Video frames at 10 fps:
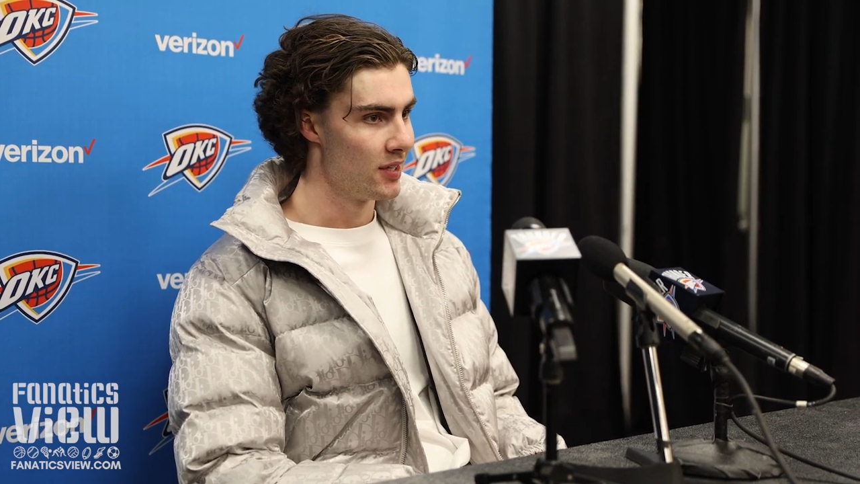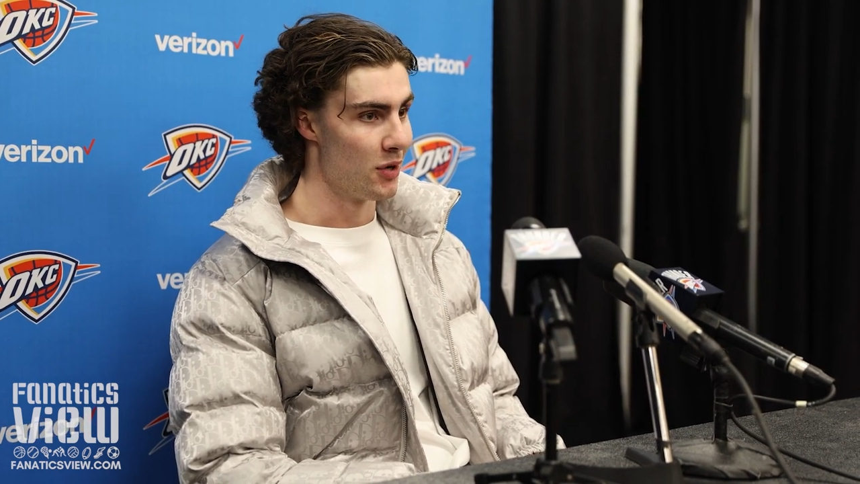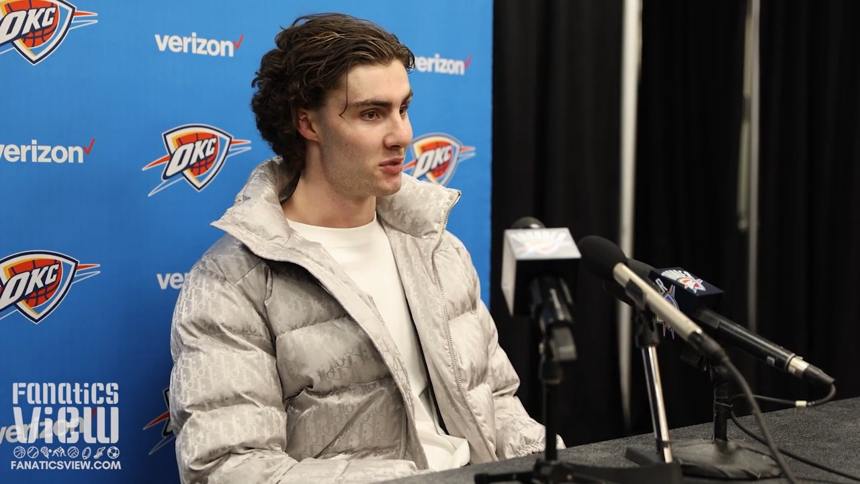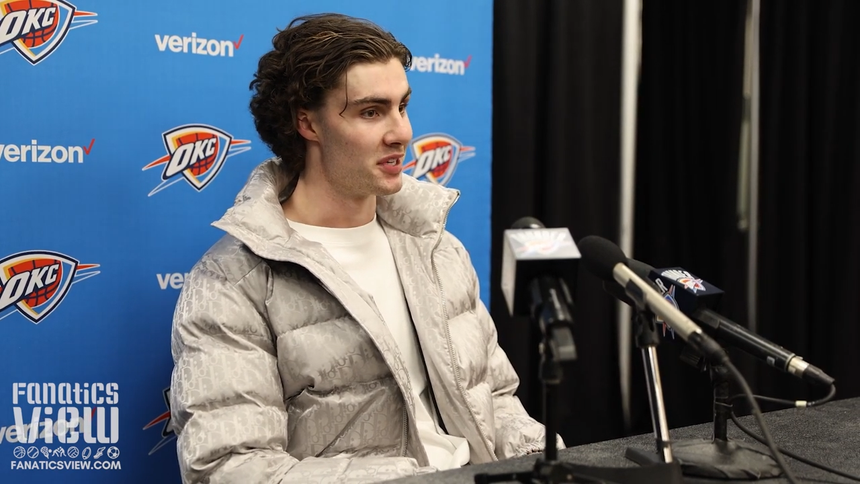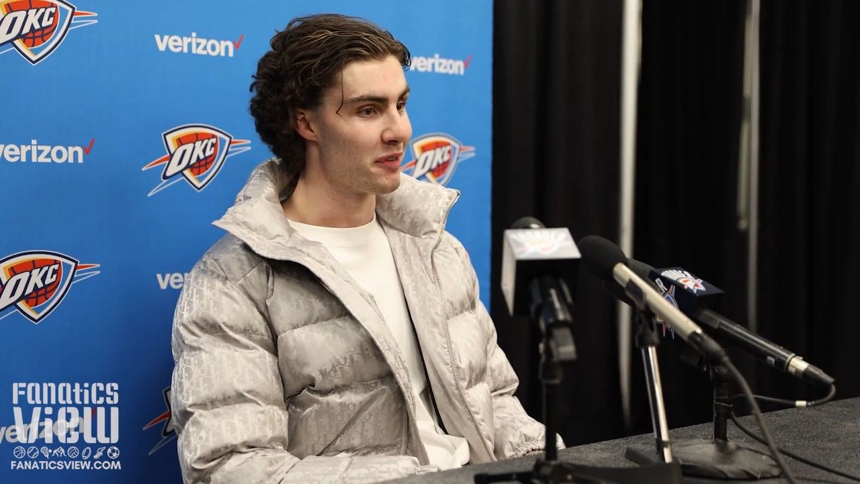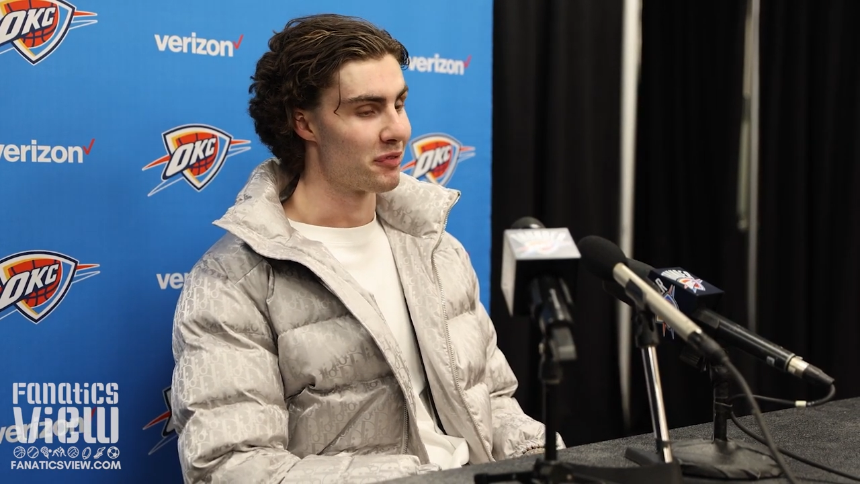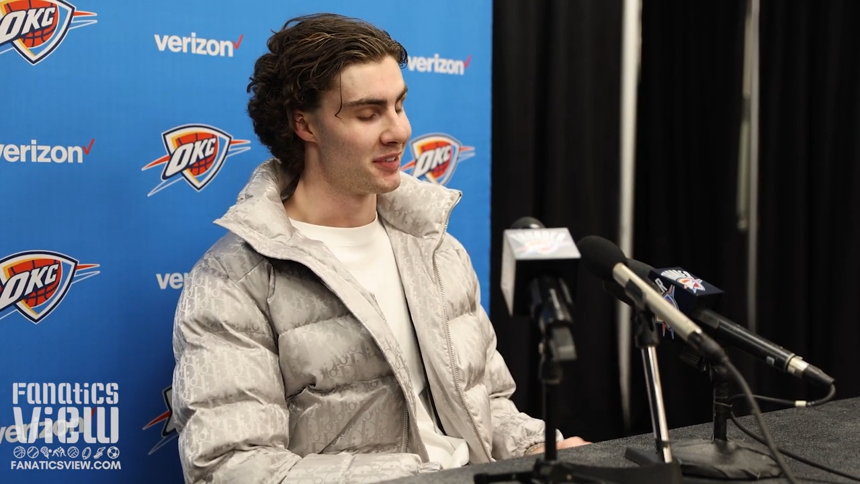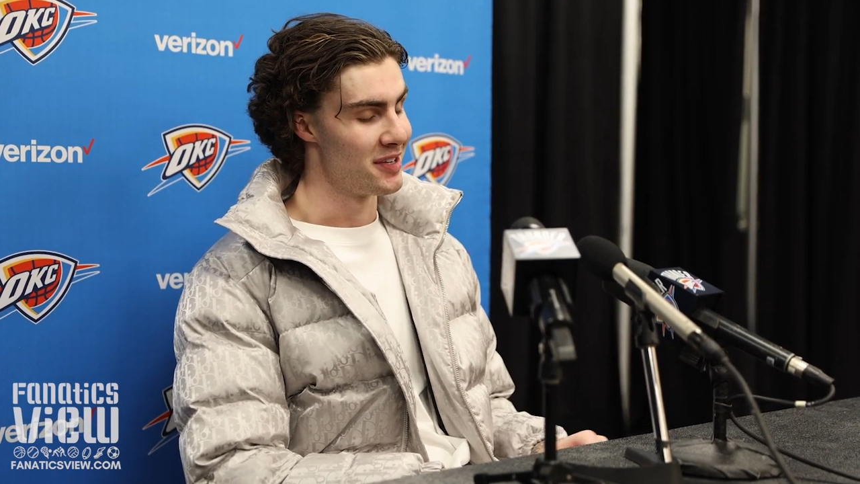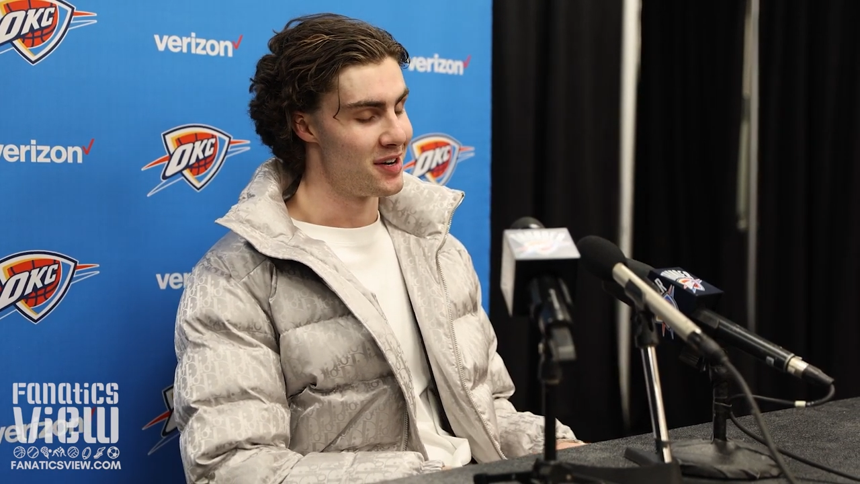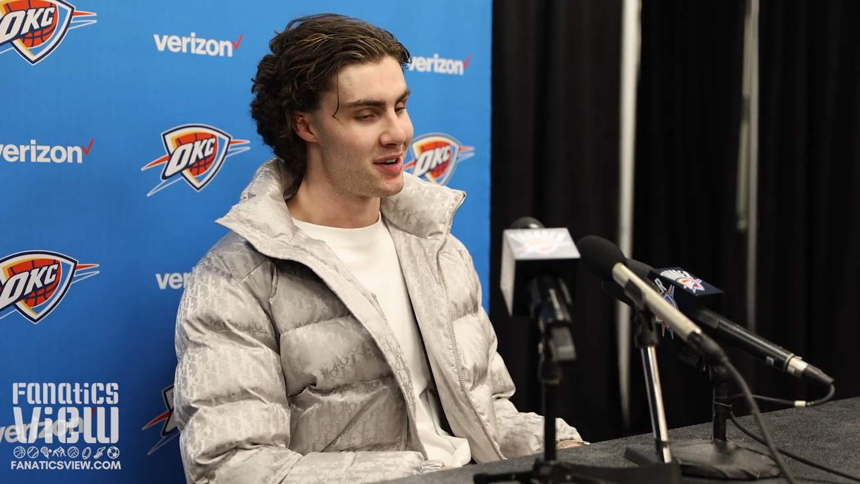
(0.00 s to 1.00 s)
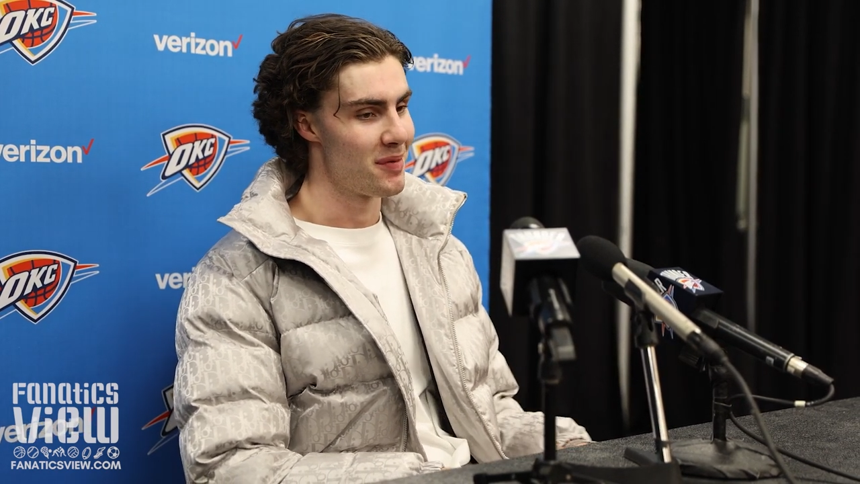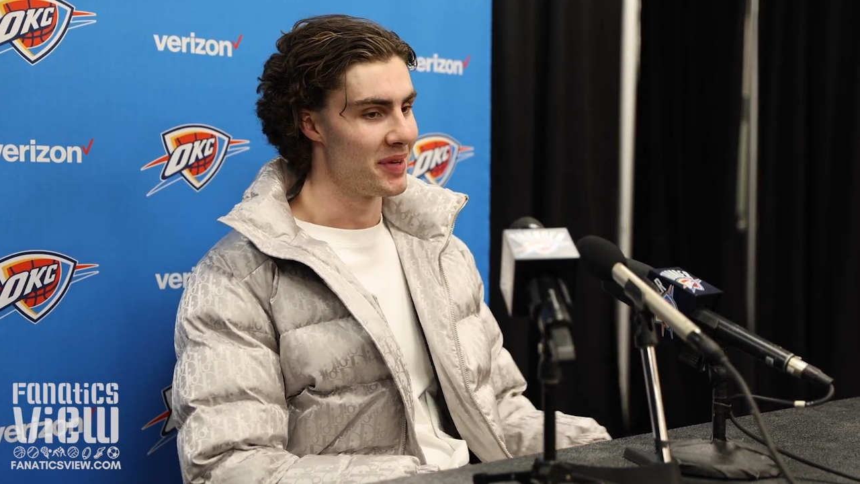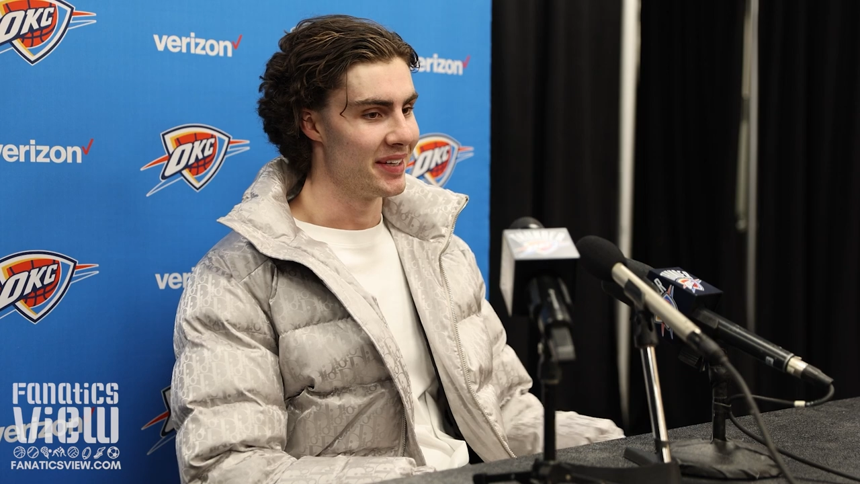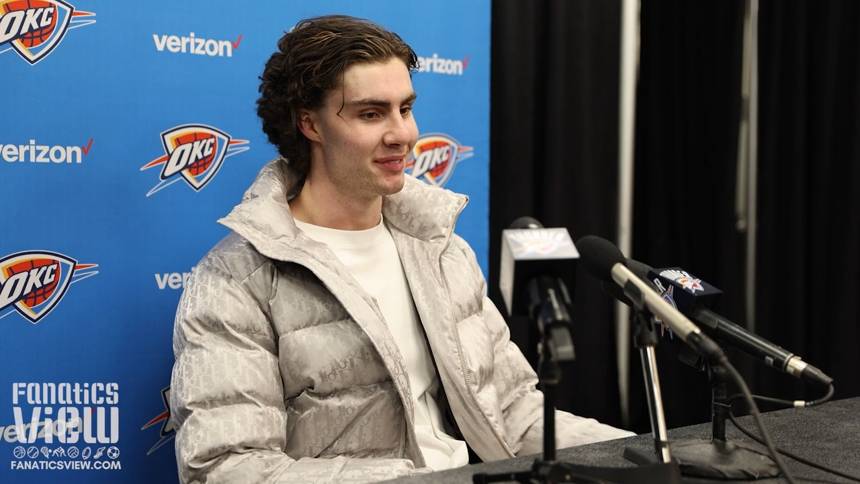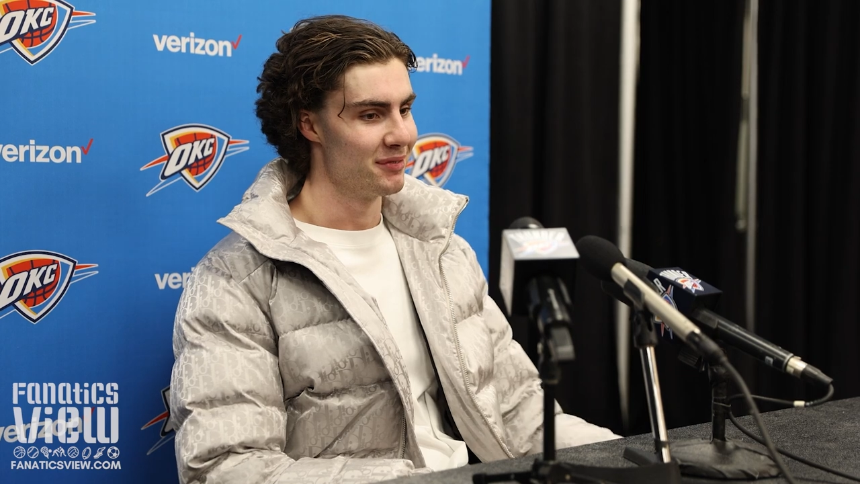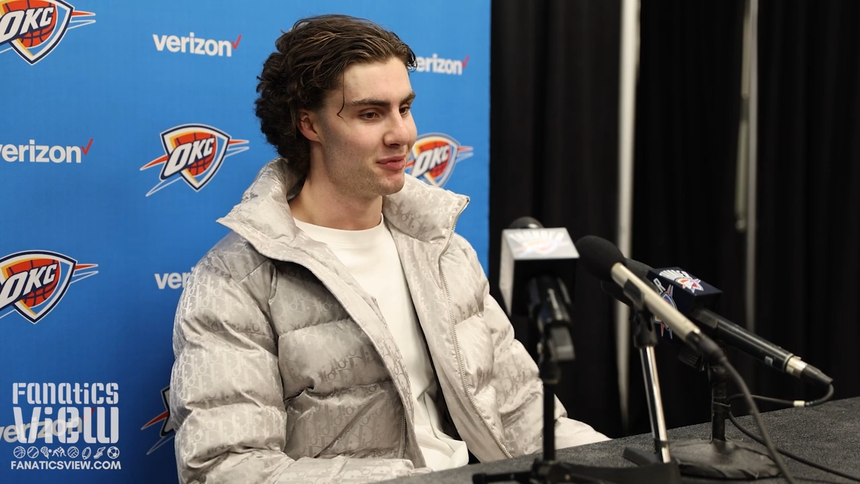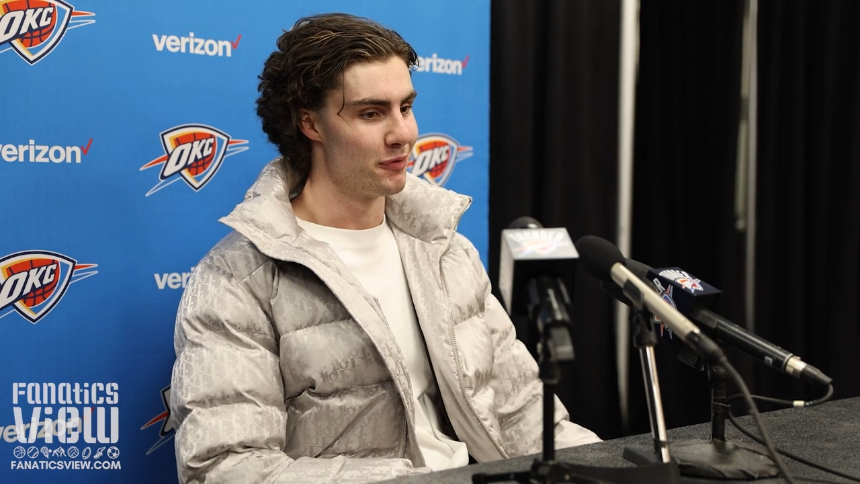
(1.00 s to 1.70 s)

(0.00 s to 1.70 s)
It was different. Uh, I mean,